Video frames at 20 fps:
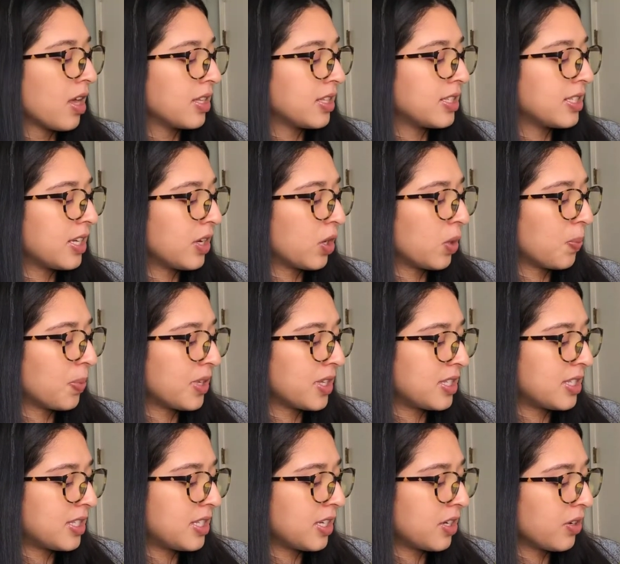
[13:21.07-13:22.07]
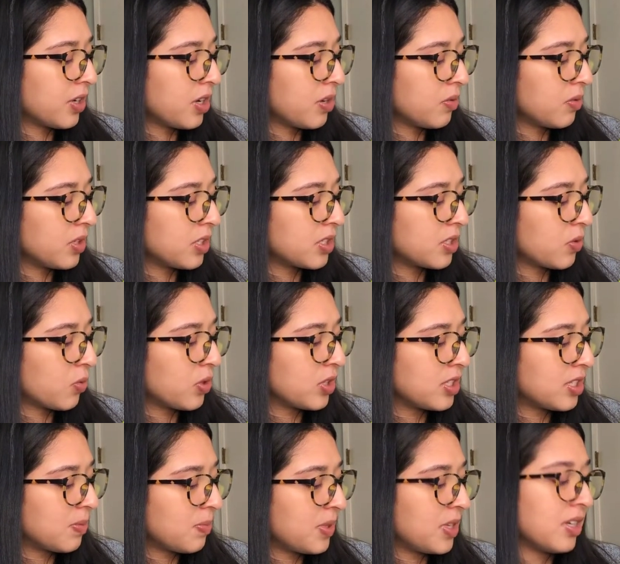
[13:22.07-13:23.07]
0 plus 0 is going
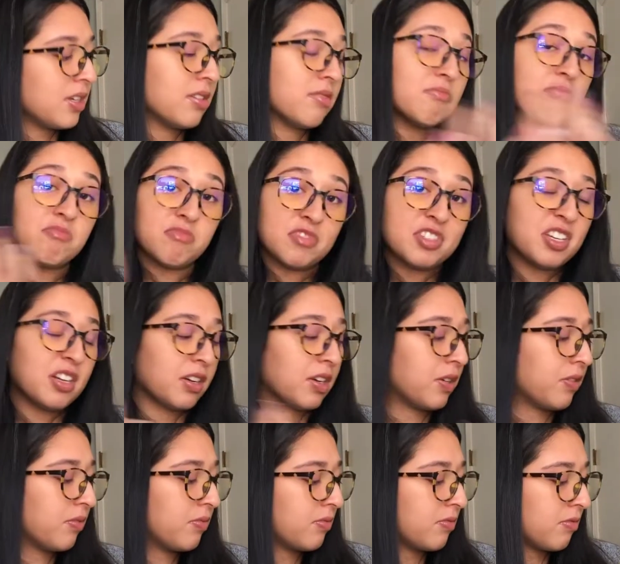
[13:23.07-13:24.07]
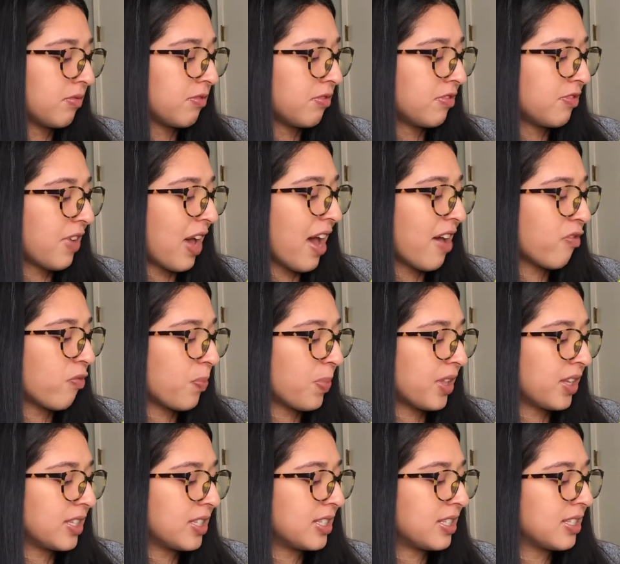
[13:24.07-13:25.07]
to be 0. 5
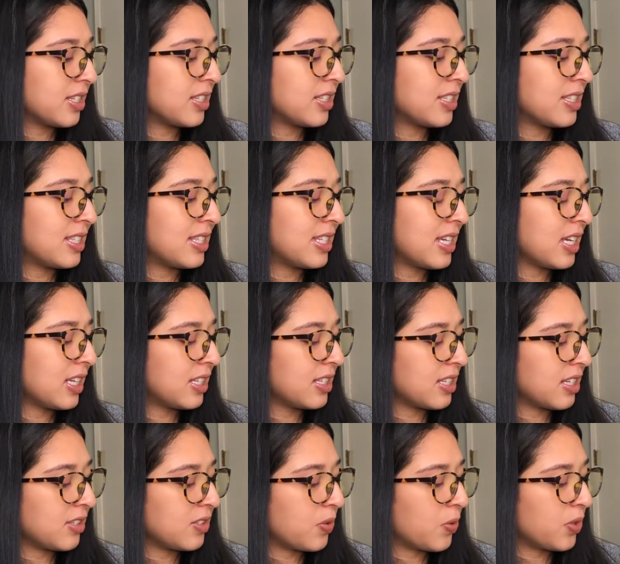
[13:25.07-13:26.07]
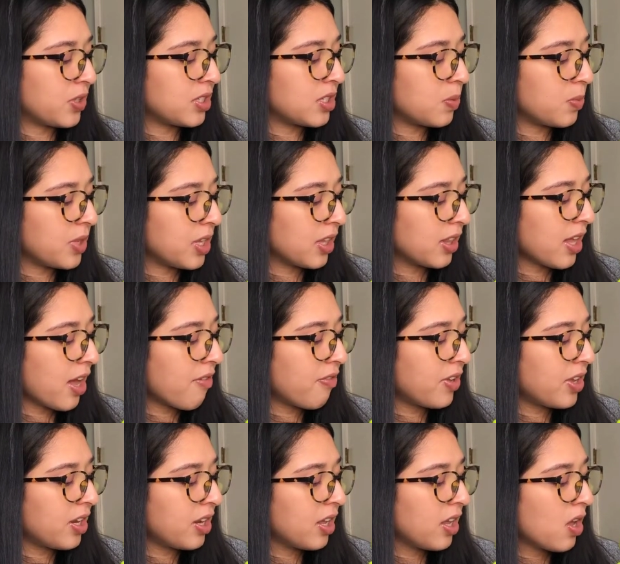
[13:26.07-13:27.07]
plus 6 is going to be
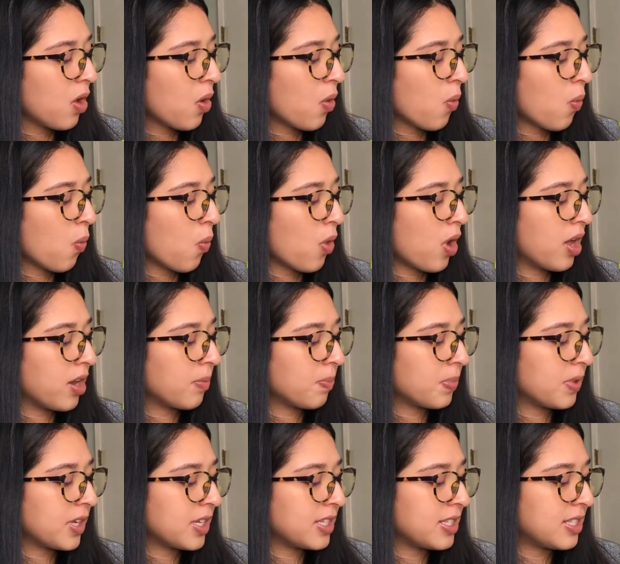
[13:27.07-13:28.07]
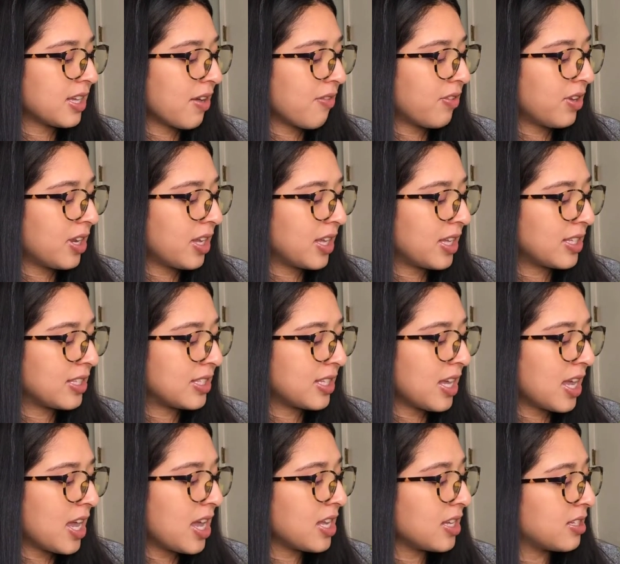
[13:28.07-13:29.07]
11. 1 plus 7 is
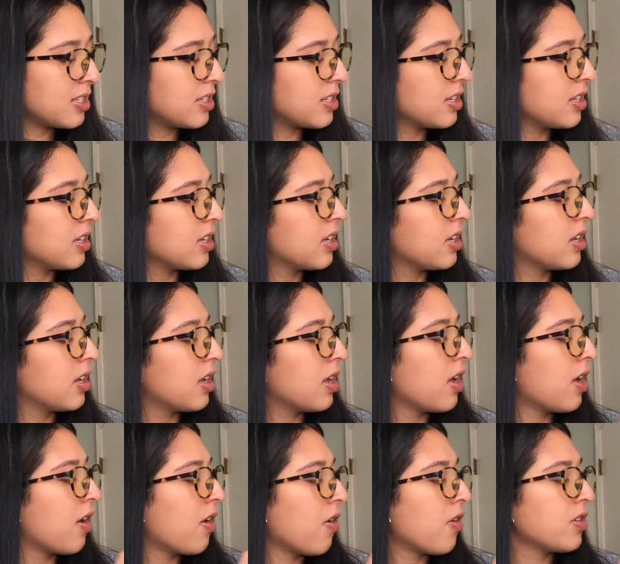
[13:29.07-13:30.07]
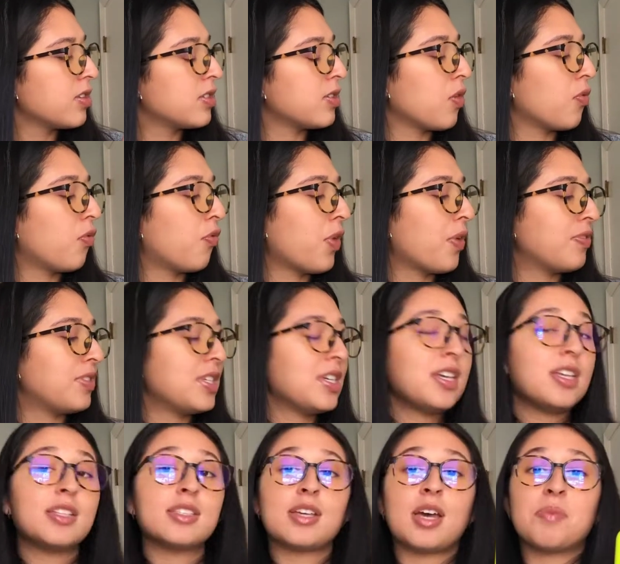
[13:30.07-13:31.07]
8. So
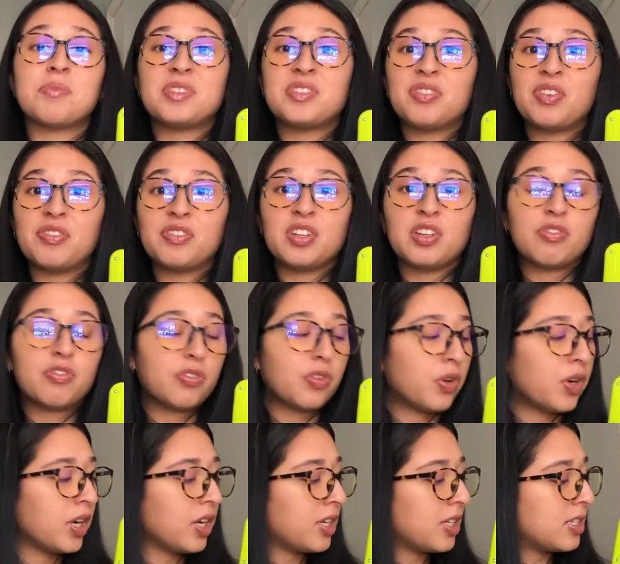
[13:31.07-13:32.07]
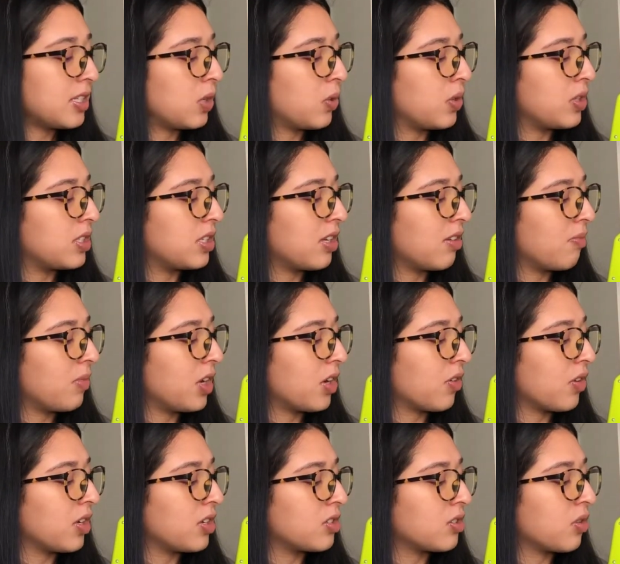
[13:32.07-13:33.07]
15 times 54 is going to give me a
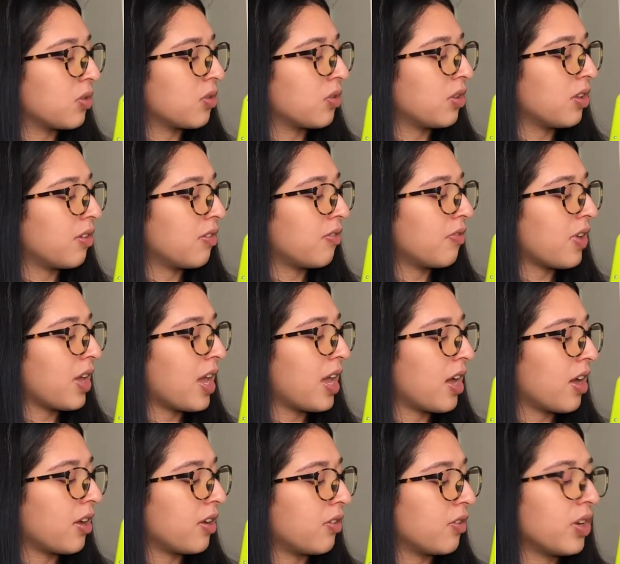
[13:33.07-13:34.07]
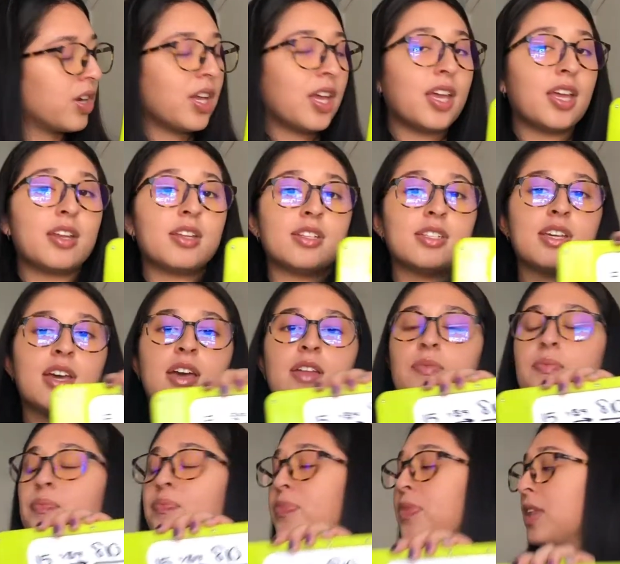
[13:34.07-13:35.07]
grand total of 810.
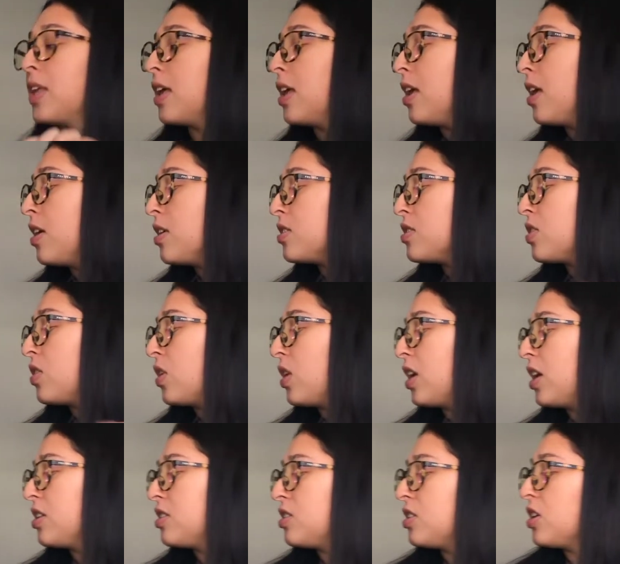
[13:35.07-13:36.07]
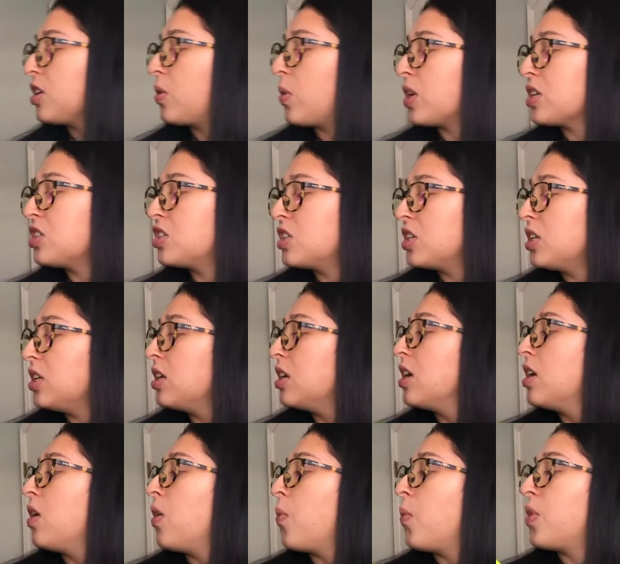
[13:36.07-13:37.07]
So to answer your question,
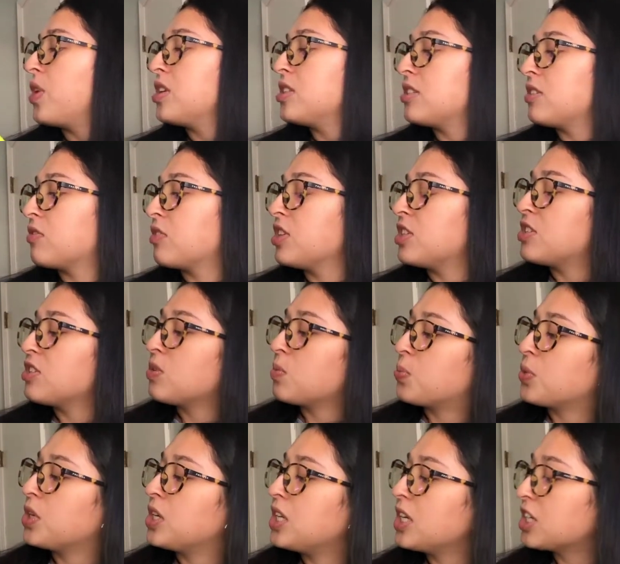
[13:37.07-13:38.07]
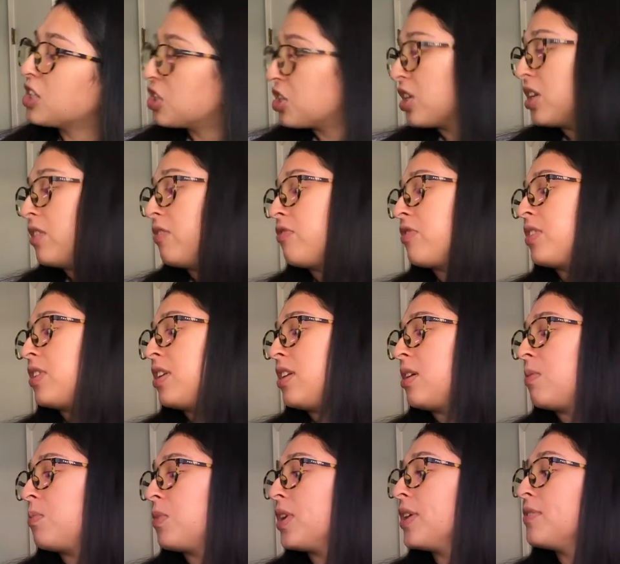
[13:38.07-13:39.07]
what is a reasonable prediction for the
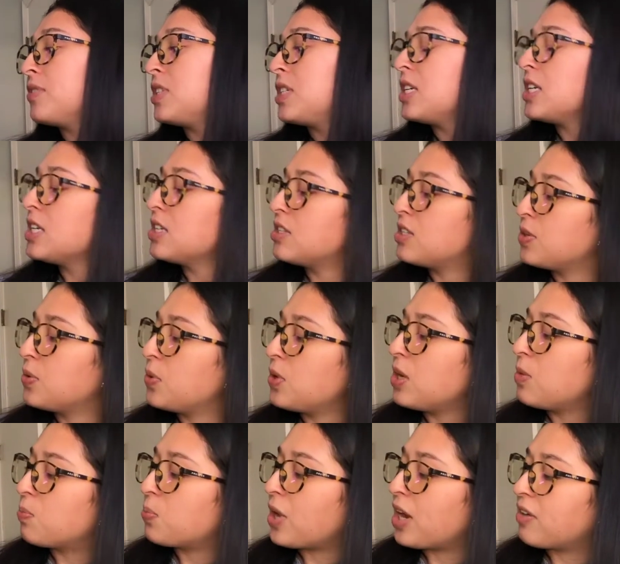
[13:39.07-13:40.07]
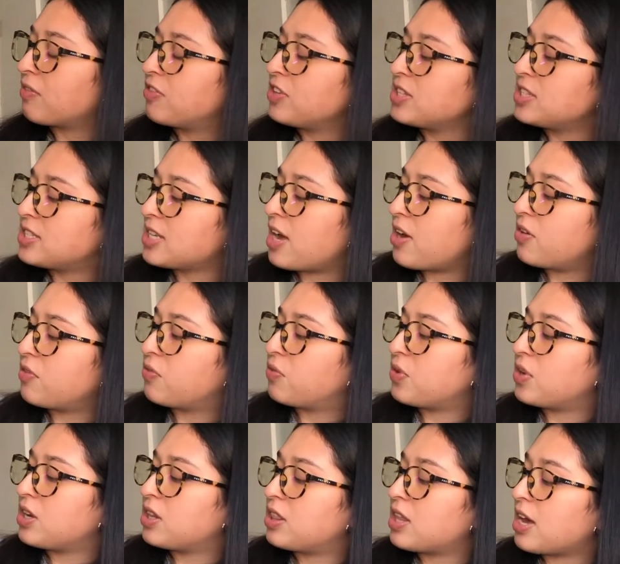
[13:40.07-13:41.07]
number of teens who eat breakfast out of
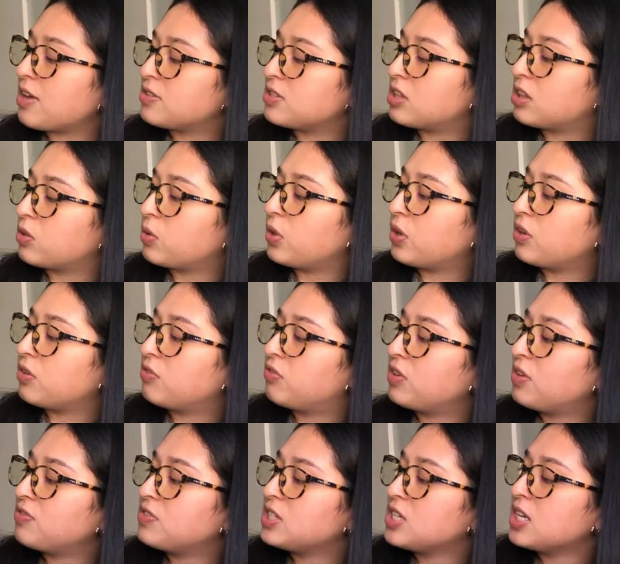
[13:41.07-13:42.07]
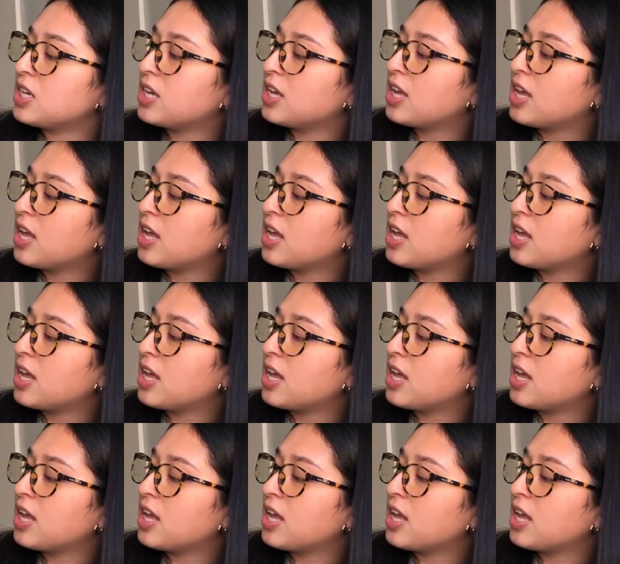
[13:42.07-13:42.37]
1,350?